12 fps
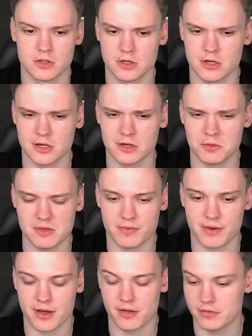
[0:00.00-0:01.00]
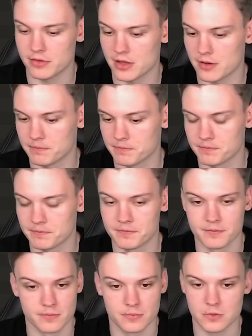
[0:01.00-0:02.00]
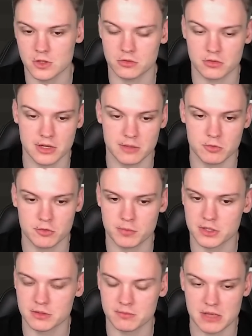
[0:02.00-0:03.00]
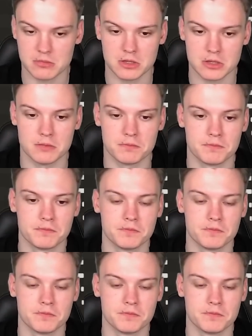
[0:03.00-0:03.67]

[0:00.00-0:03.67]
Gonna go e5, yeah. Not only move, but maybe